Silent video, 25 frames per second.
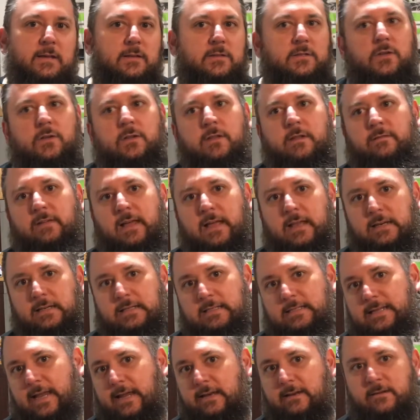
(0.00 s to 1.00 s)
so they've got
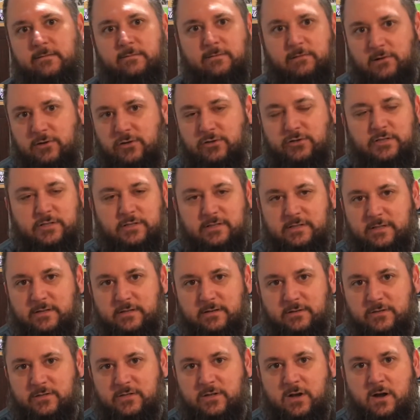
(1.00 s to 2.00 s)
extended versions of
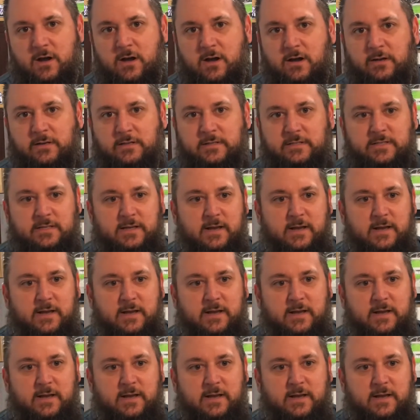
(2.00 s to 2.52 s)
their songs.